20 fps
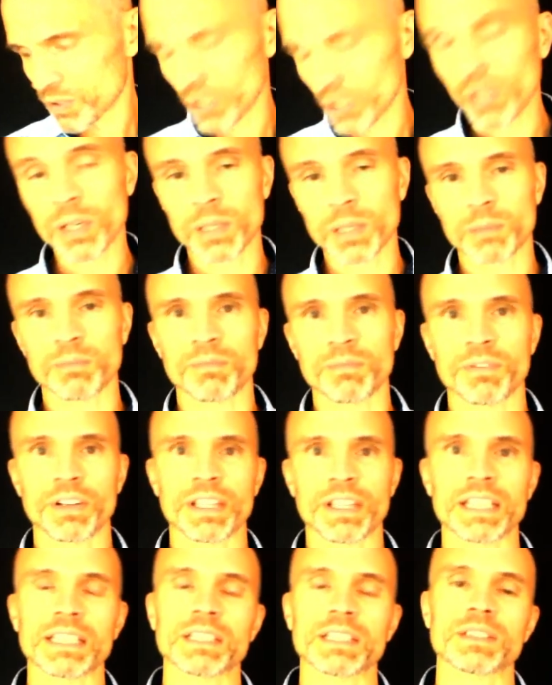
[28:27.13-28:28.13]
term for
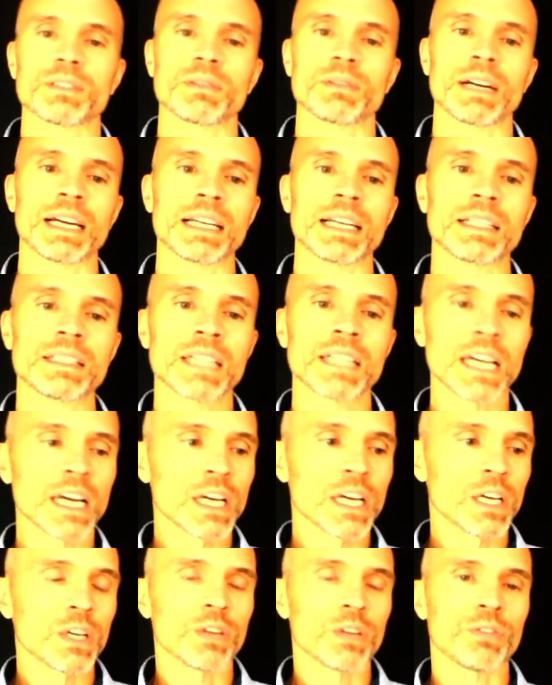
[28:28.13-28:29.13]
this, right?
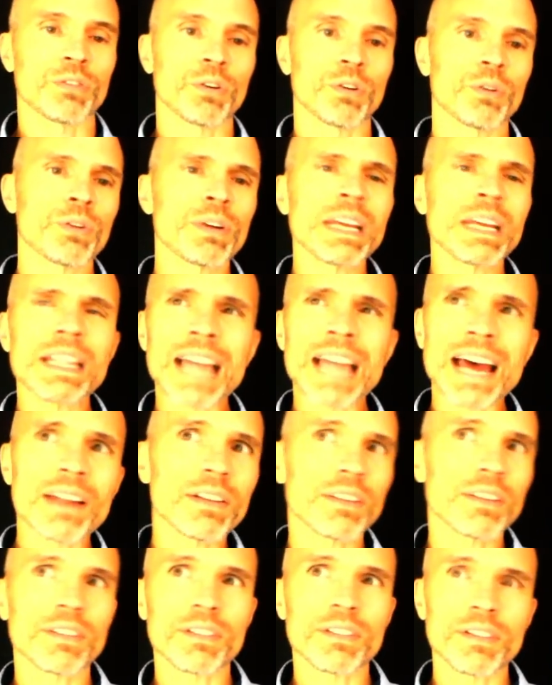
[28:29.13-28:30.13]
So
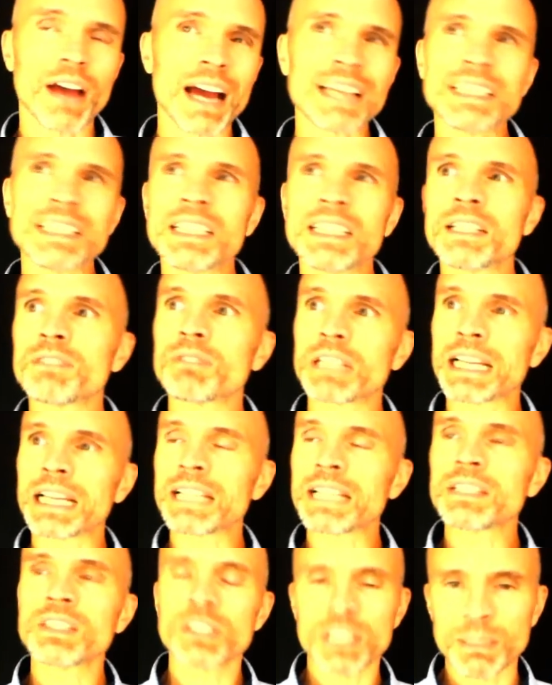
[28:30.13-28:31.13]
that idea of
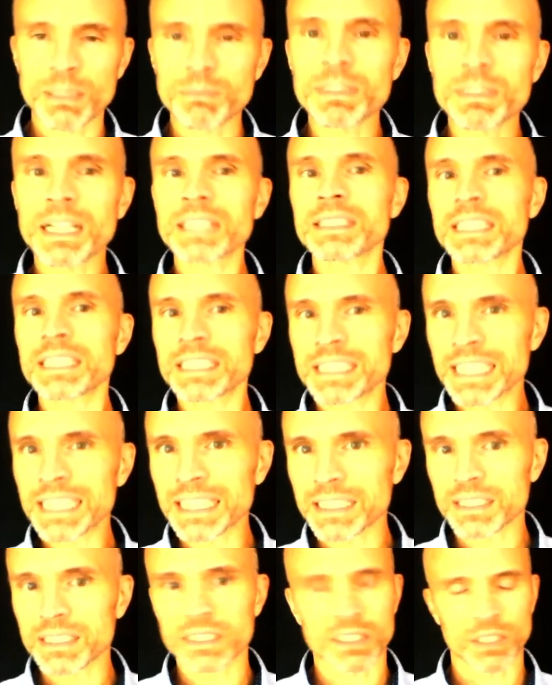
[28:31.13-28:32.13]
relationship does
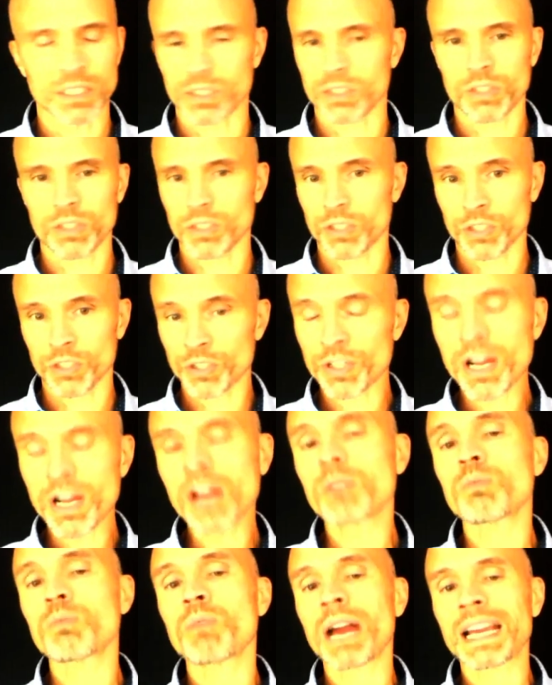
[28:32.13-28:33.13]
exist. You're
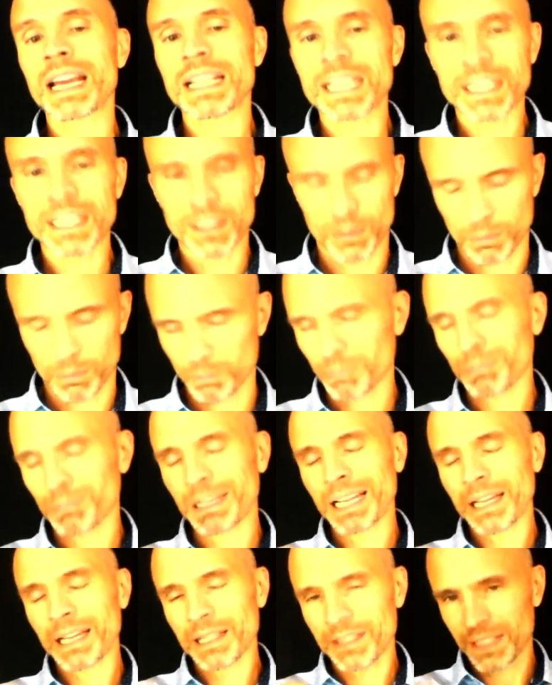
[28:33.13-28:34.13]
not writing or
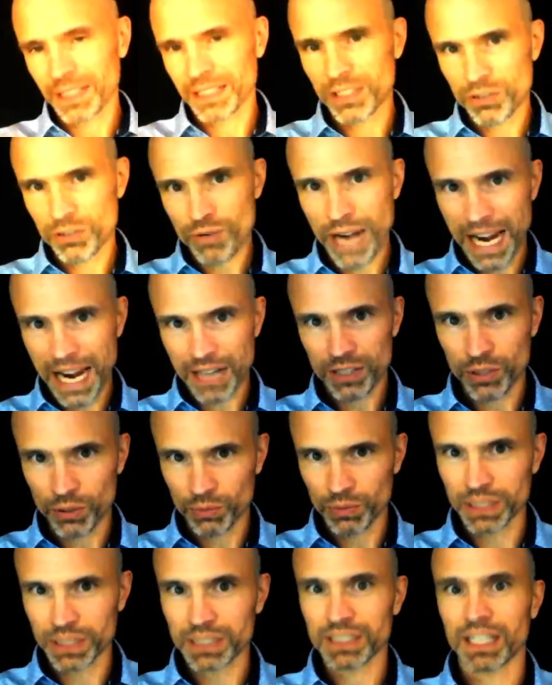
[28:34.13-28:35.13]
placing the trash
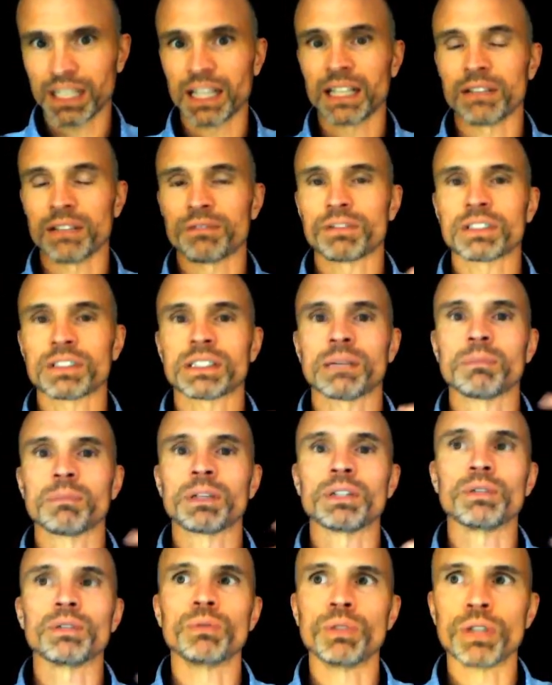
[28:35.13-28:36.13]
only sign for
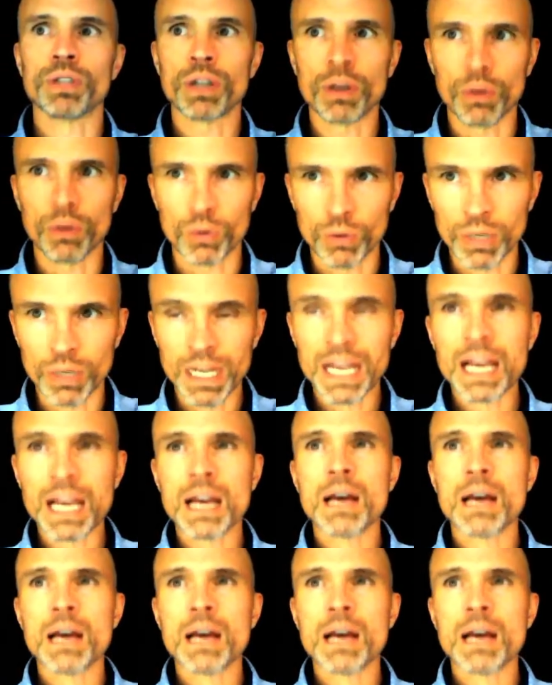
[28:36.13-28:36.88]
someone you know,